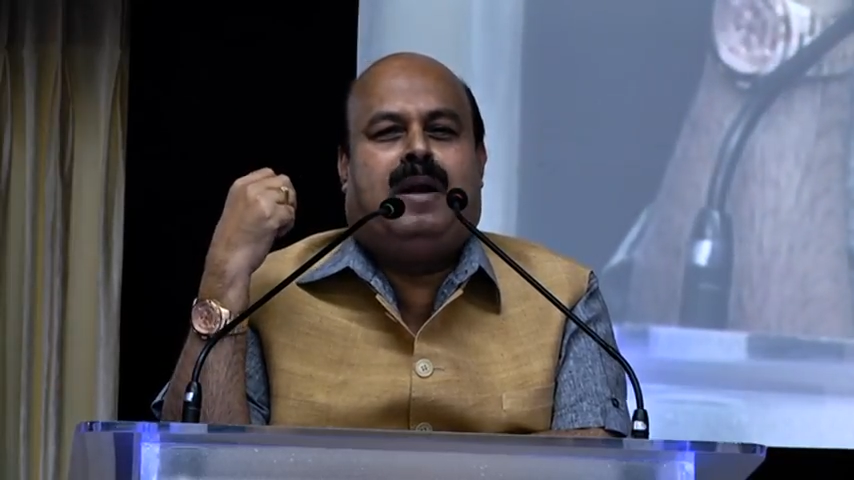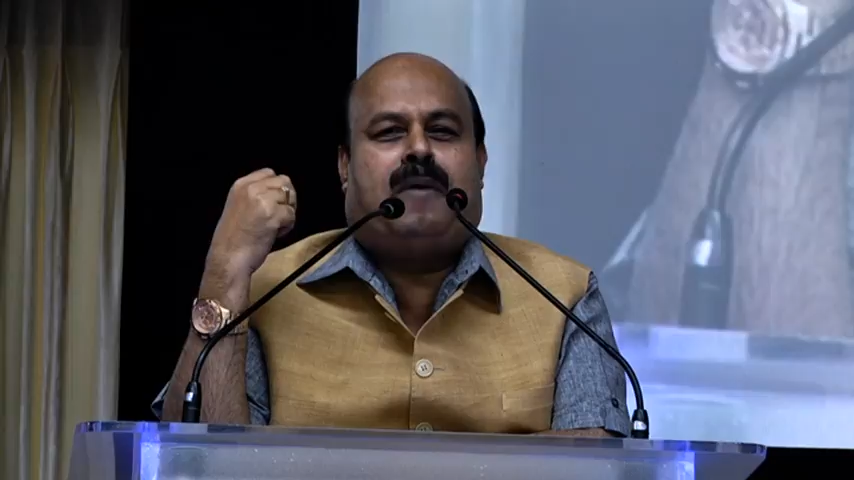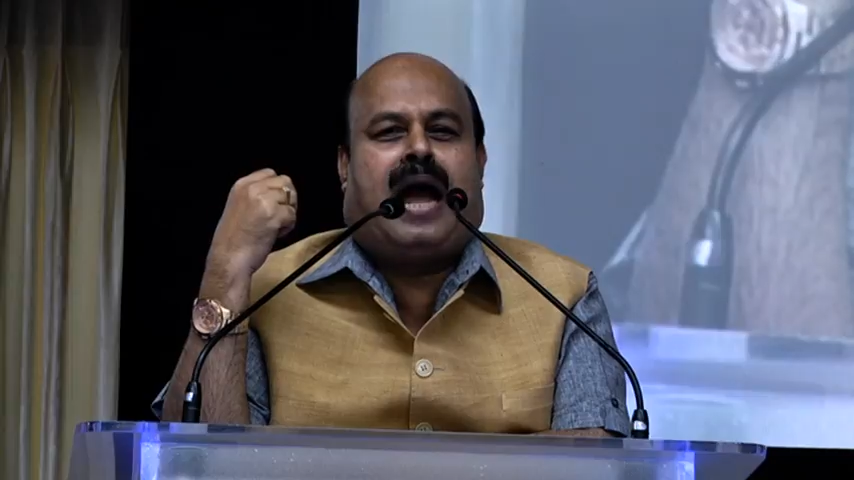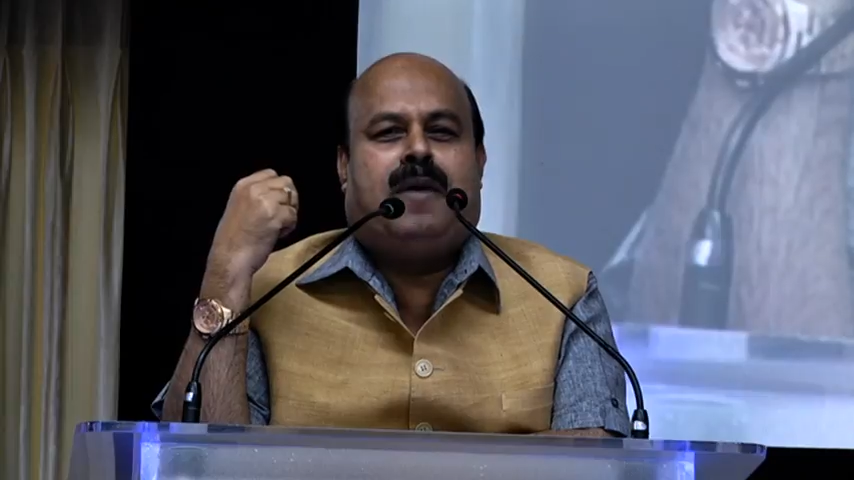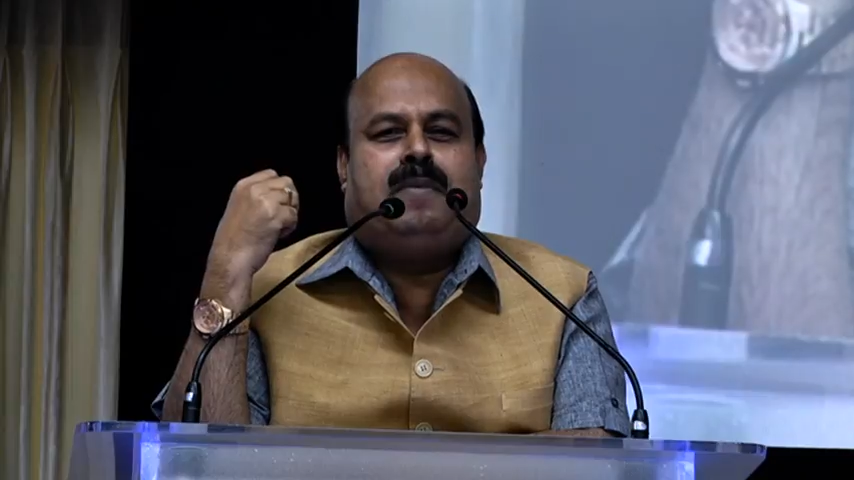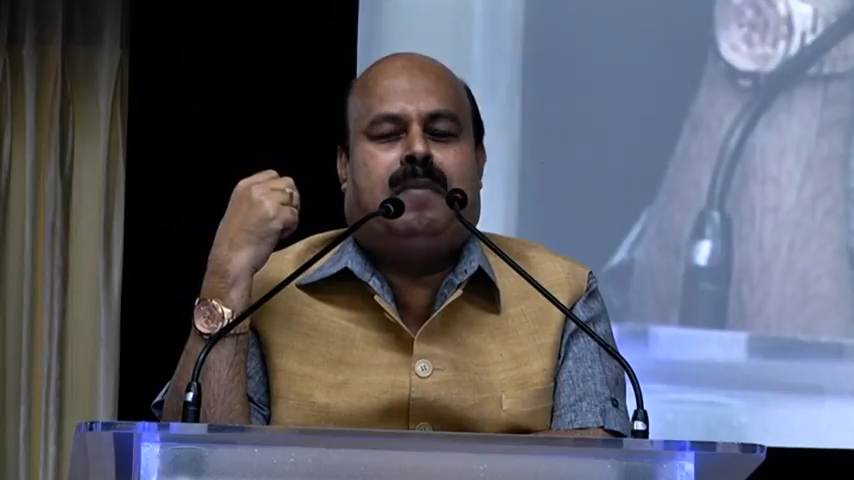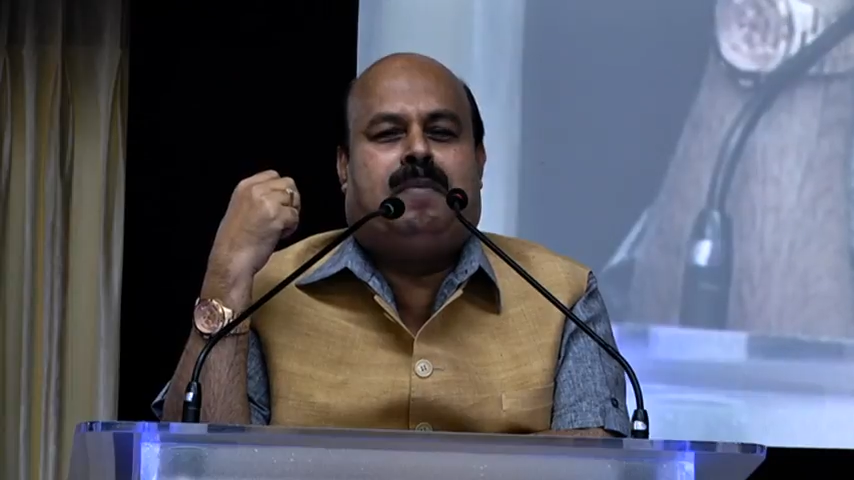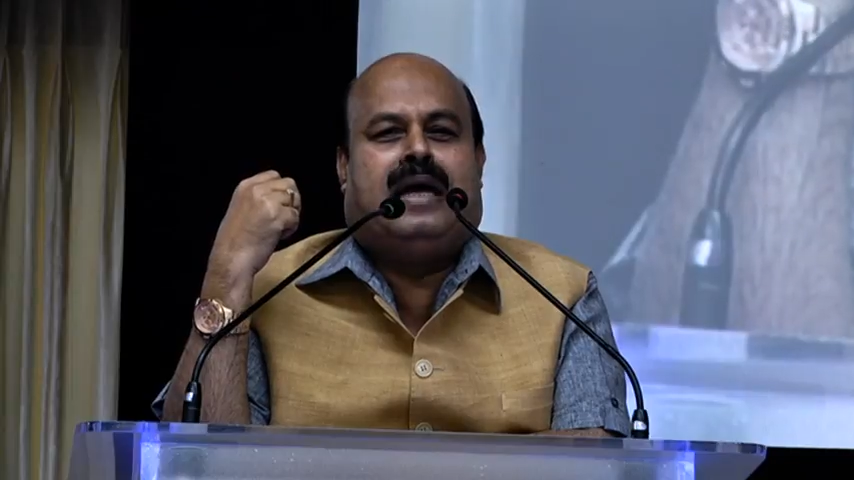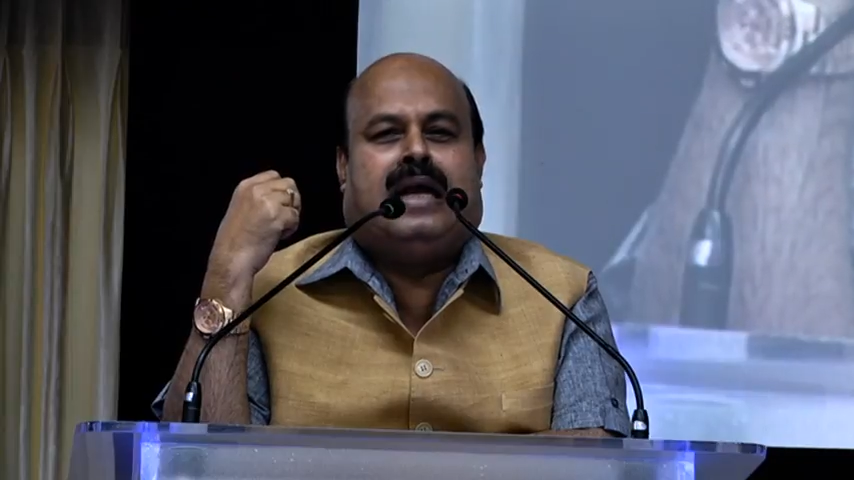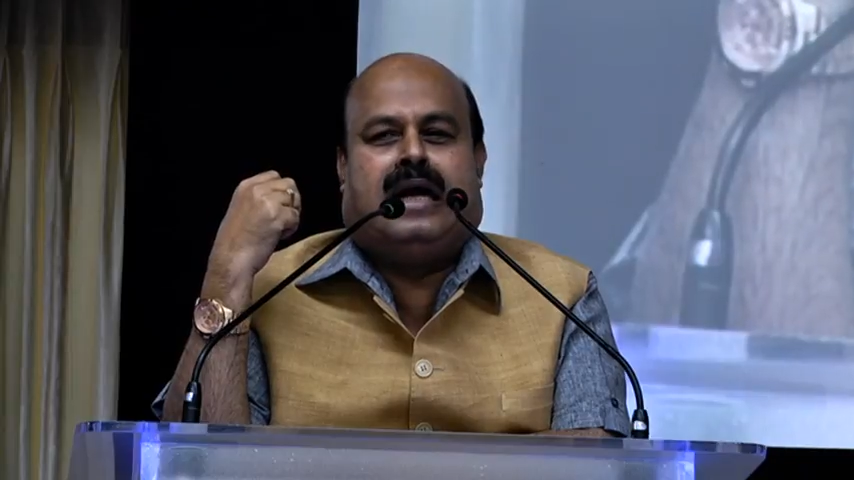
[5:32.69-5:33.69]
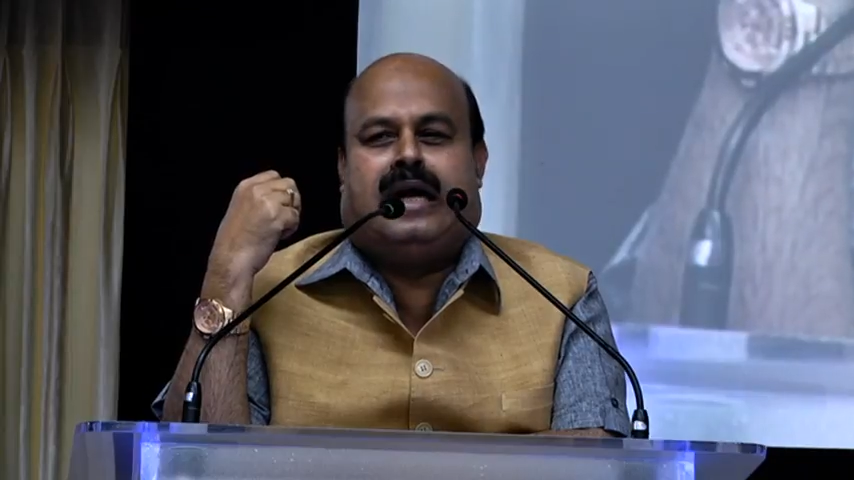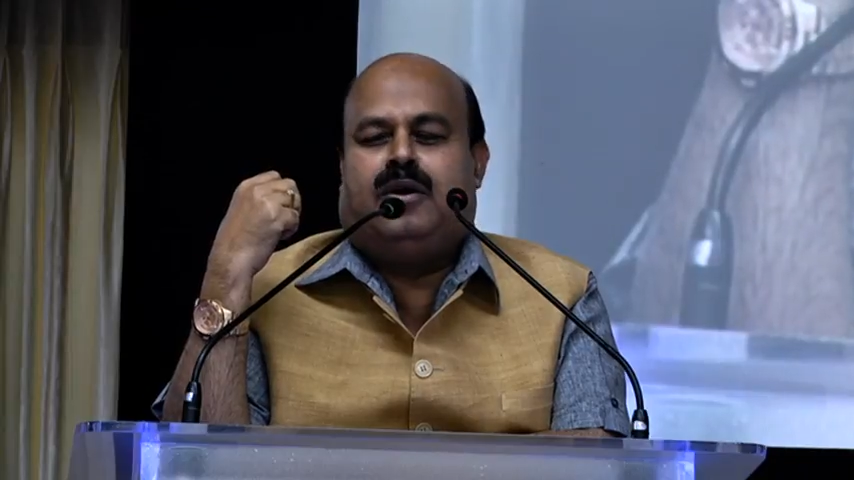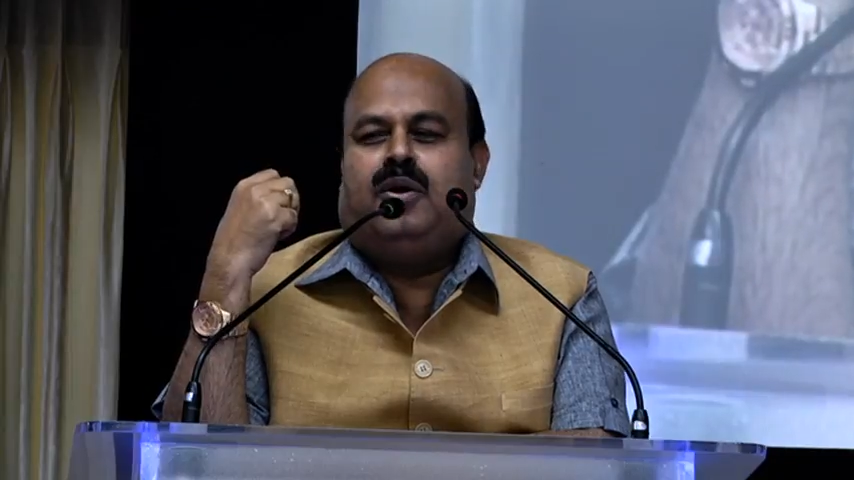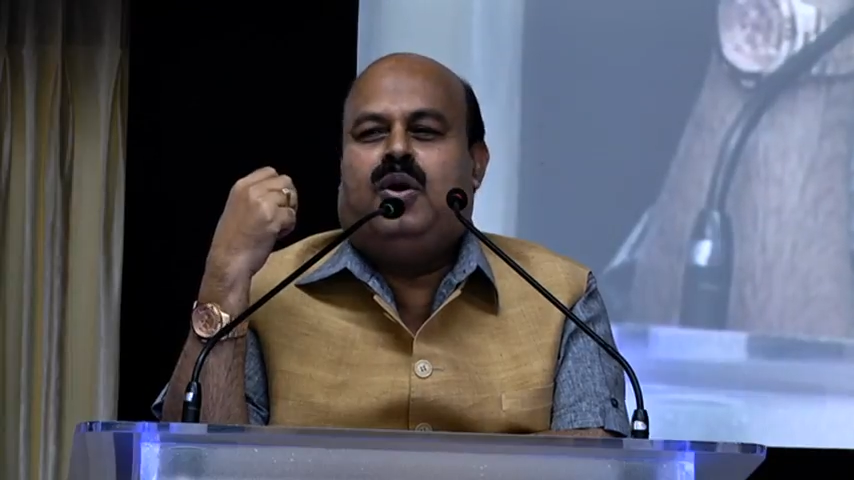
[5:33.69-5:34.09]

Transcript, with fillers: five-year period,